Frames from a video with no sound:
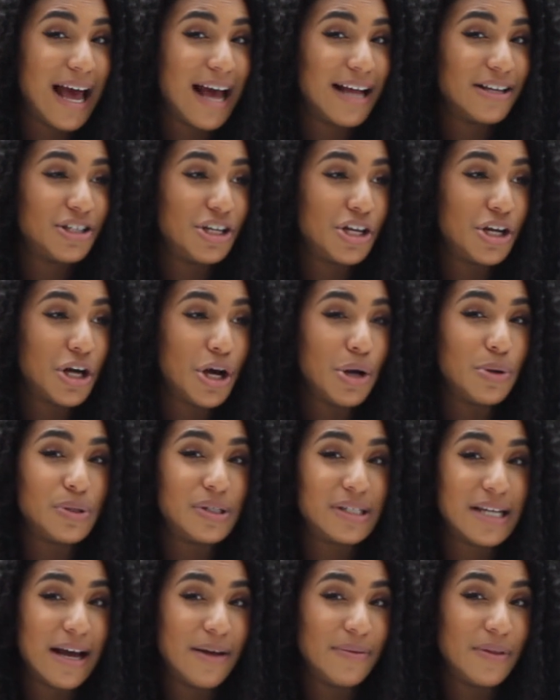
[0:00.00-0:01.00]
that actually
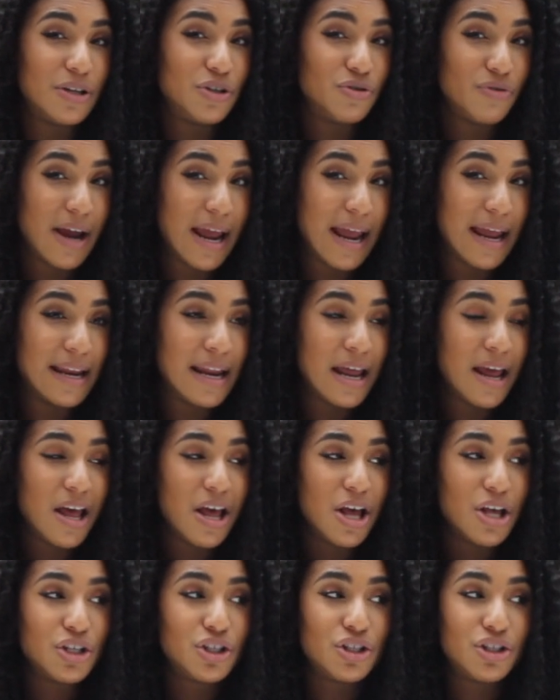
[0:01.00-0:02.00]
goes down the drain.
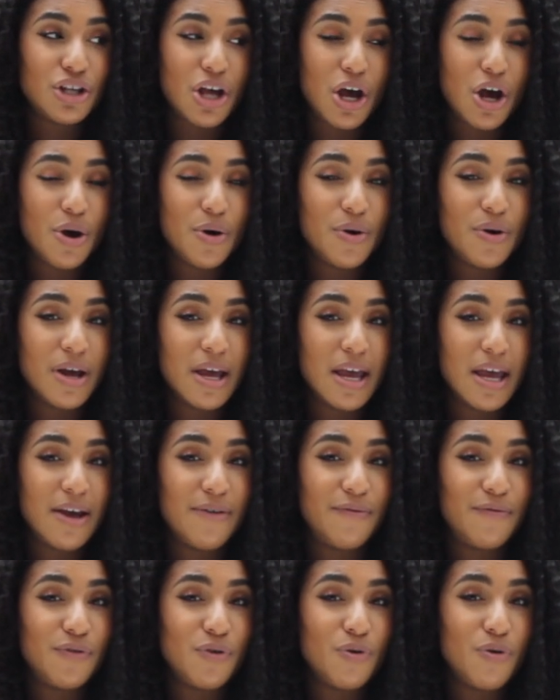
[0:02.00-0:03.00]
So
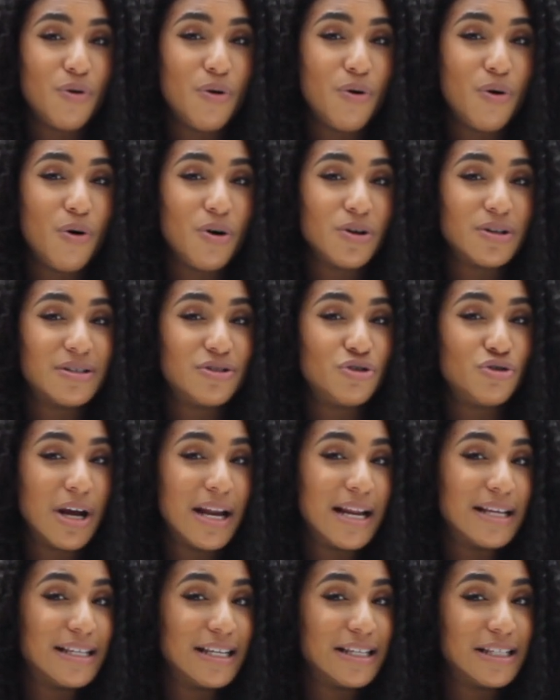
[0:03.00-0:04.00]
if your
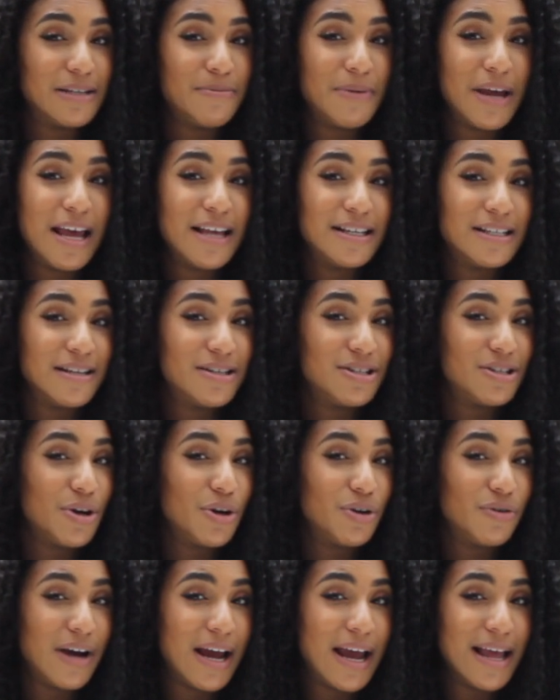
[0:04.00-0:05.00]
draining system isn't
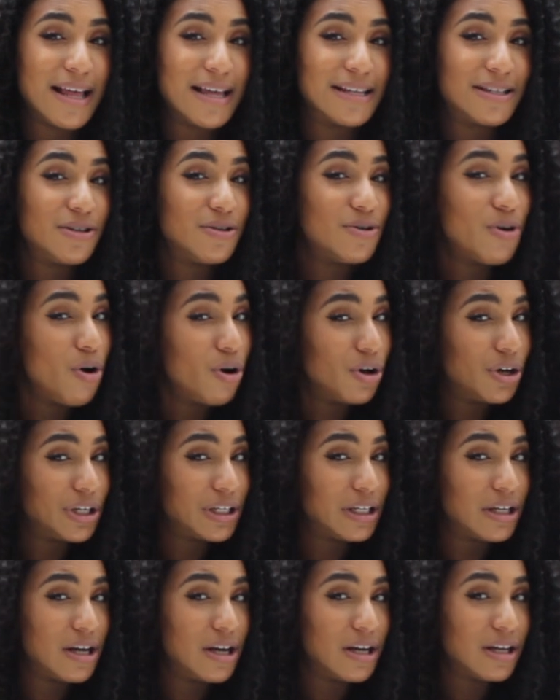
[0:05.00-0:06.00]
so great, it's not a
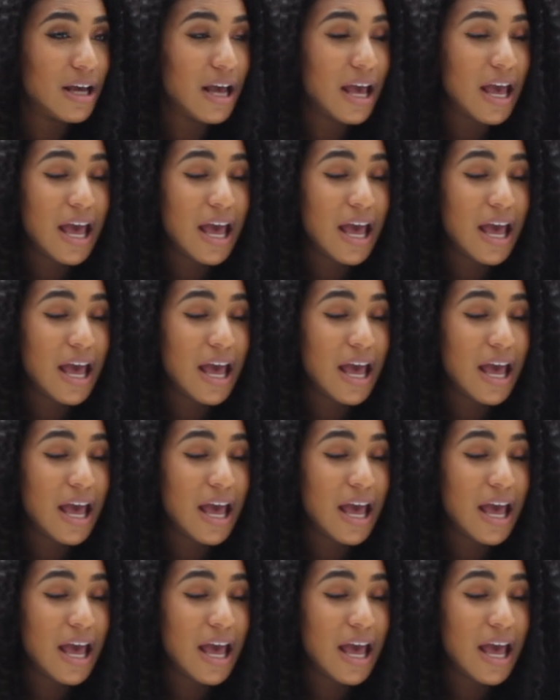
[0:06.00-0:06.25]
good look.